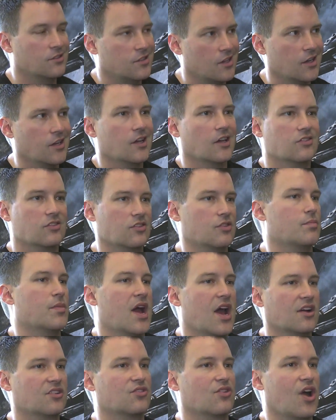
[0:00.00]
set against the
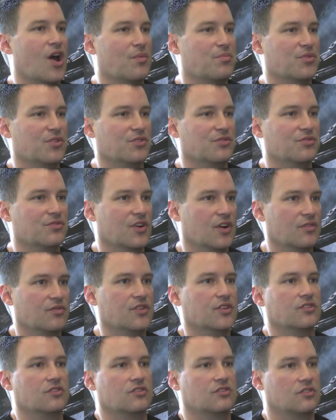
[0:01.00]
backdrop of
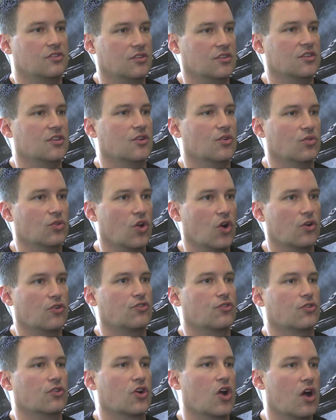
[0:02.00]
this
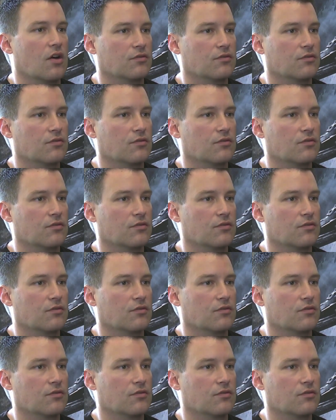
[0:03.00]
larger